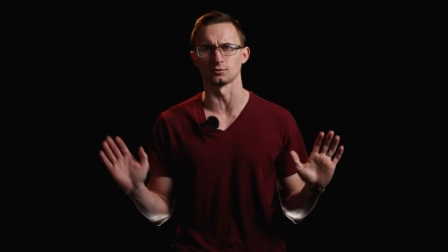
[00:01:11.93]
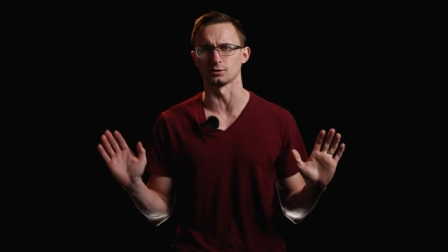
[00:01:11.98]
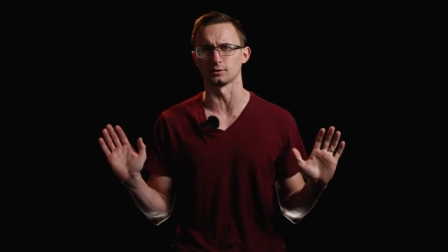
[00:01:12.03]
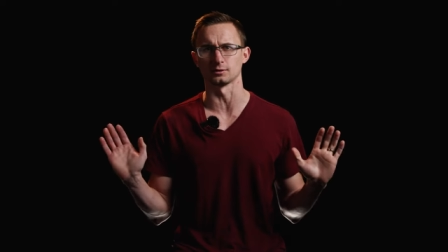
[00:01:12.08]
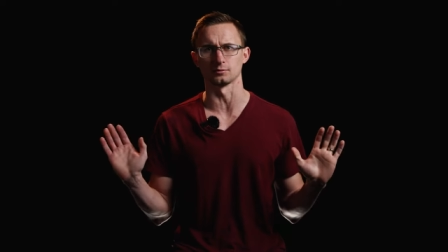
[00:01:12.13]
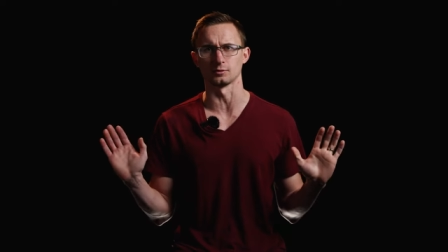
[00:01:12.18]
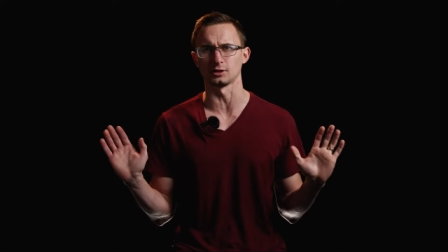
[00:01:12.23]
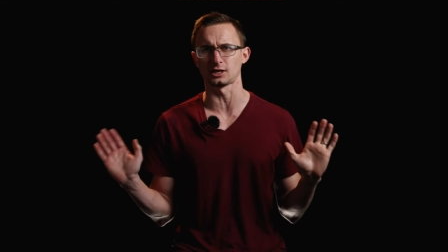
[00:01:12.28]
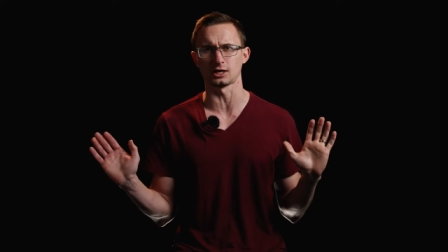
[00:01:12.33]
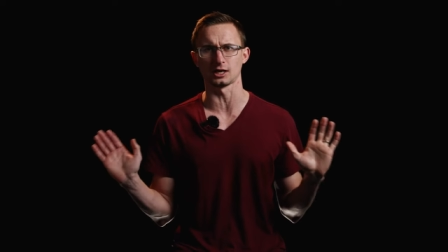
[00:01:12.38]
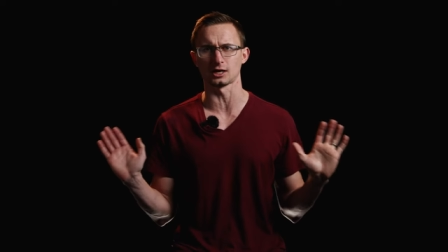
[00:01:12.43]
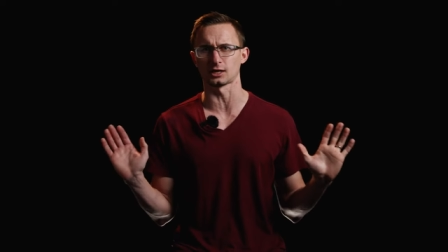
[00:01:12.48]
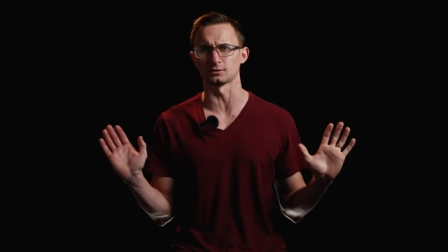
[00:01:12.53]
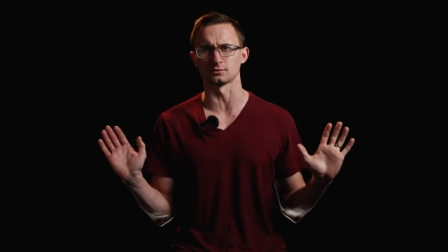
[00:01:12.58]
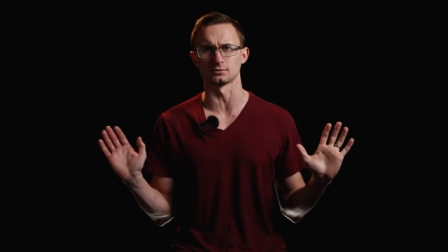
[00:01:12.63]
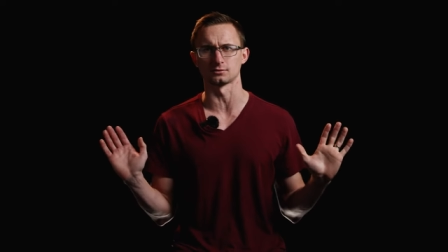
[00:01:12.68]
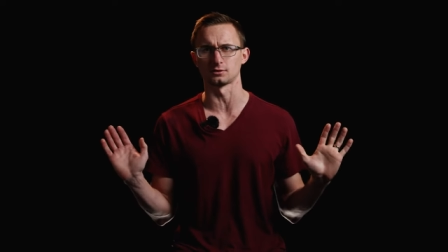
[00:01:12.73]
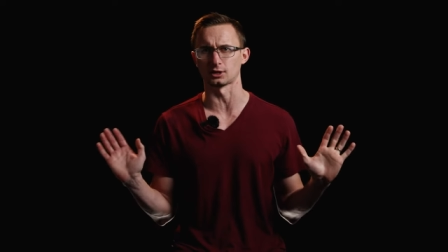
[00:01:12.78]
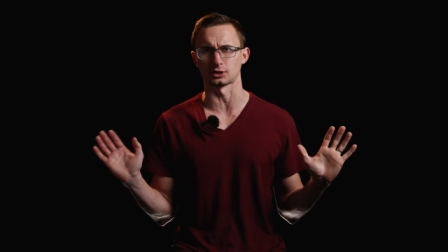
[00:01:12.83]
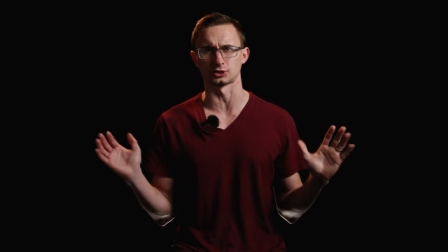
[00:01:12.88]
well, we can't
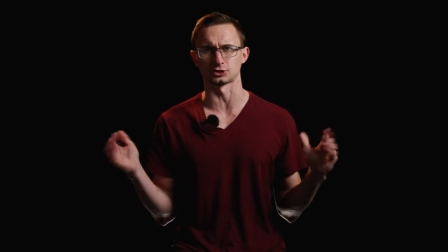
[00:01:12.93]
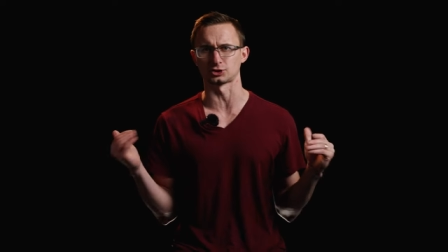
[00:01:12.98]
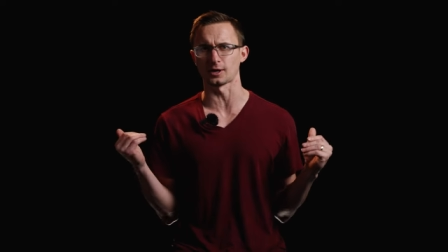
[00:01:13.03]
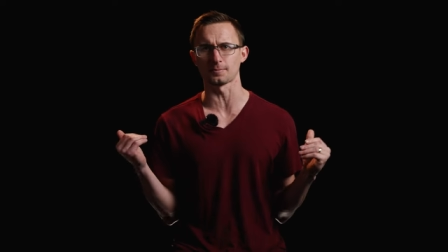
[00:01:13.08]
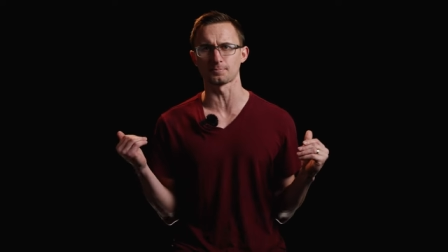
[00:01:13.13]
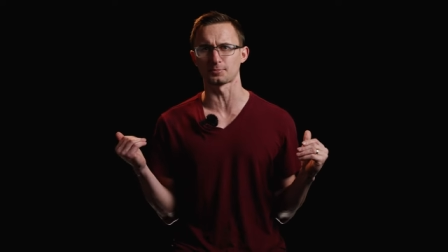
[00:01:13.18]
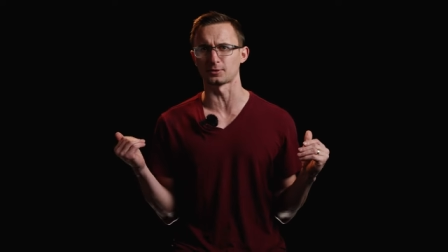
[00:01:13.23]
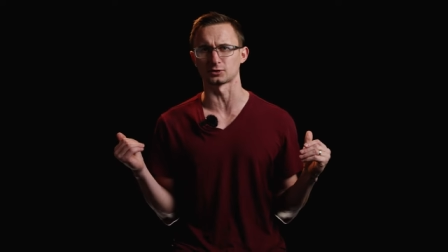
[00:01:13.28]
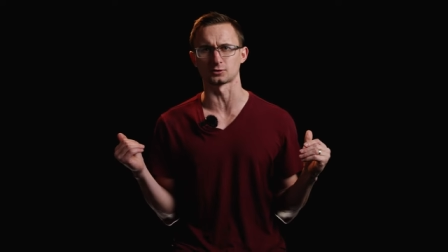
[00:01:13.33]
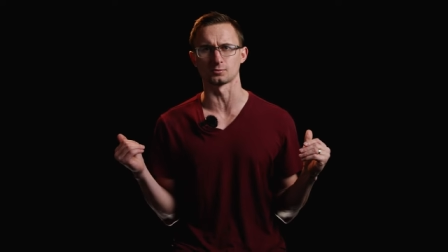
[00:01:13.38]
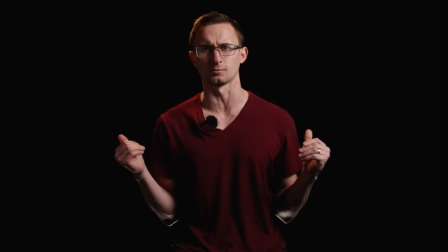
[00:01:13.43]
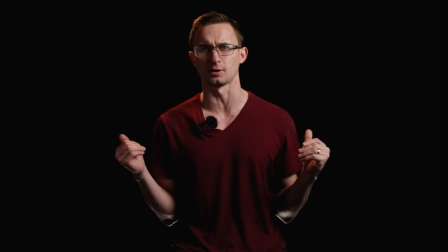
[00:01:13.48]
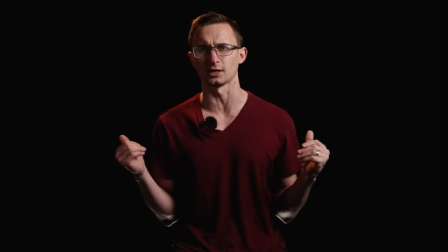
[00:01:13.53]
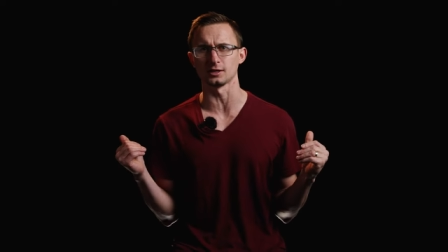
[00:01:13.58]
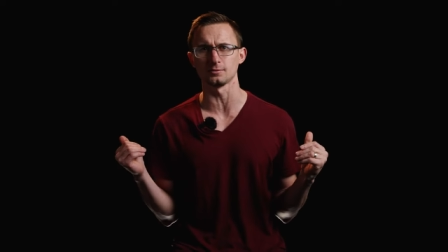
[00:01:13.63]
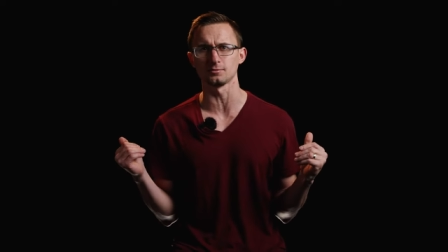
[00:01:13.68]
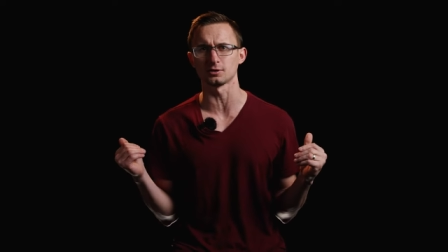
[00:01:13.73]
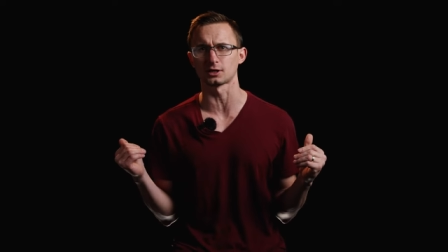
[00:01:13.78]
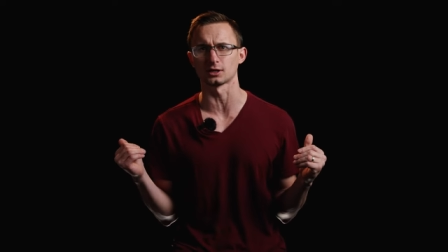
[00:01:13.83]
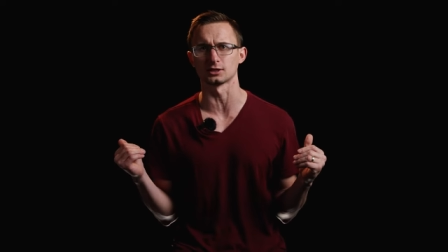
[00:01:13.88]
accept this
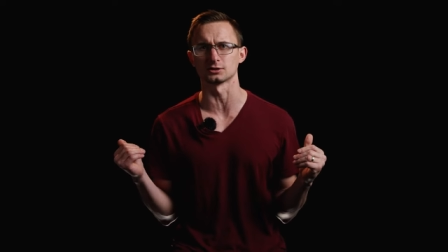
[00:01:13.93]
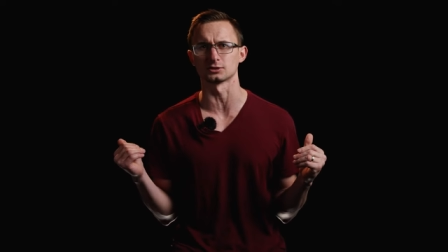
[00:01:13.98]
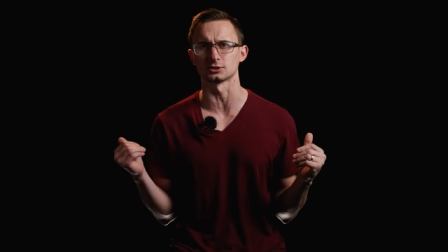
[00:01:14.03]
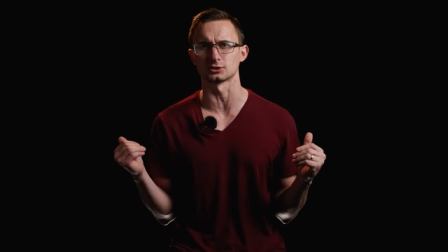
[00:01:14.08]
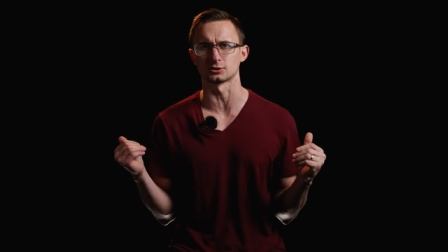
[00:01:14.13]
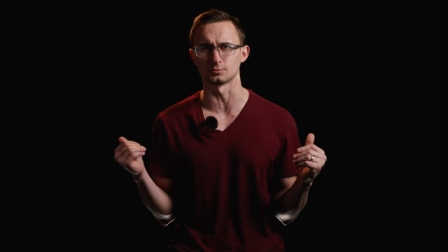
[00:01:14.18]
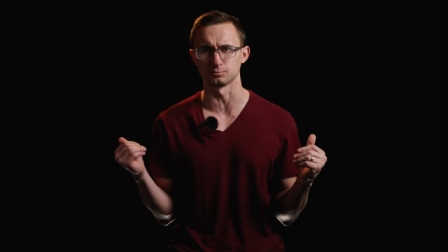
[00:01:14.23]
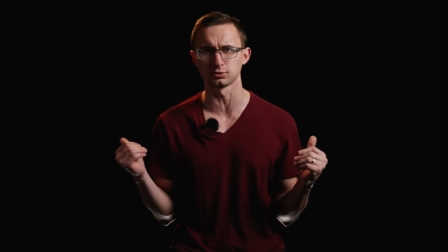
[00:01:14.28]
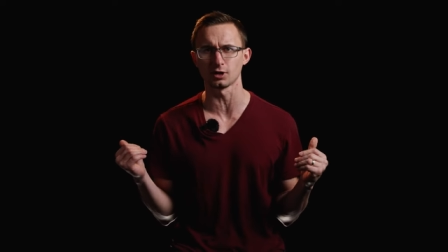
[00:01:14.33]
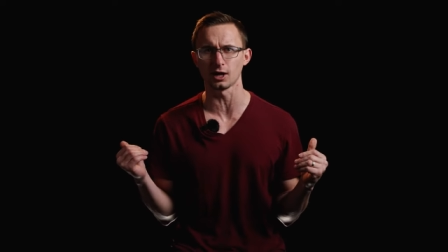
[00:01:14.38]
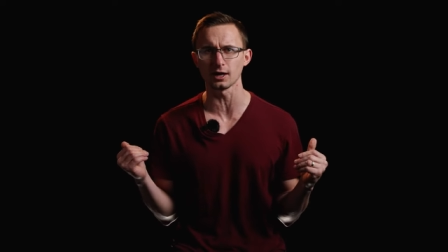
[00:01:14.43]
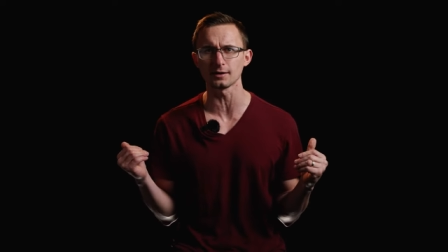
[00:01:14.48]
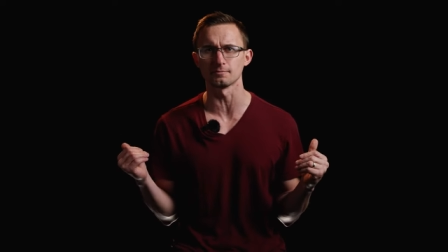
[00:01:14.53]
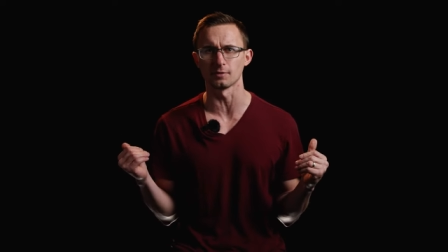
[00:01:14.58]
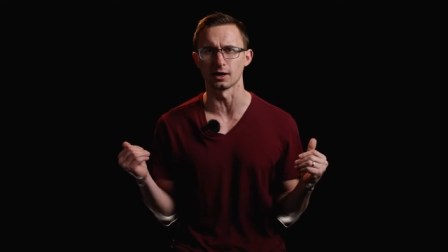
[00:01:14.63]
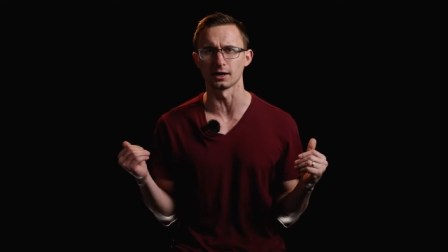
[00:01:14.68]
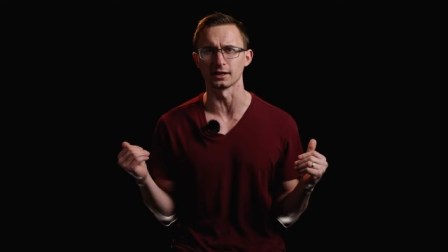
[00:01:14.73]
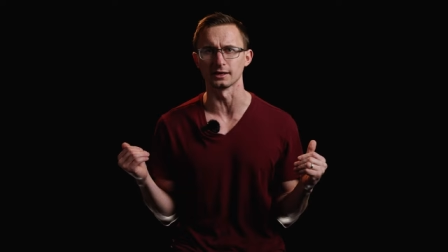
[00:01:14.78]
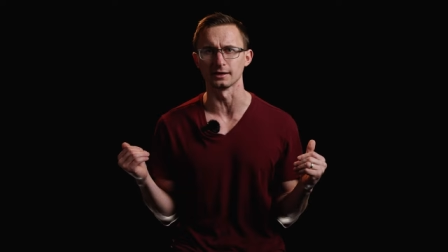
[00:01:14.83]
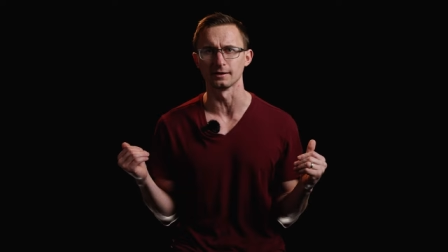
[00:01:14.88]
money because it's blood
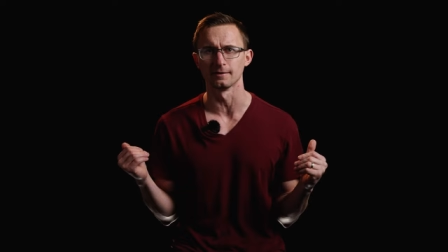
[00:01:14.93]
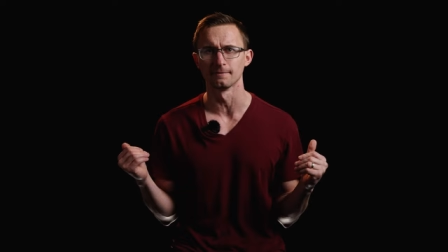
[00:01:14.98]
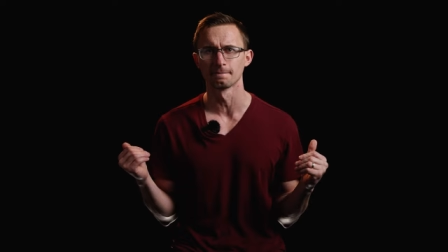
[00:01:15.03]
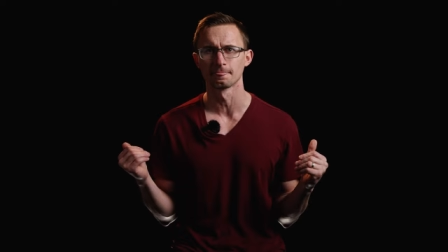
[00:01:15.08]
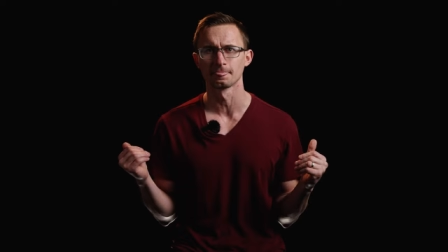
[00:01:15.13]
money.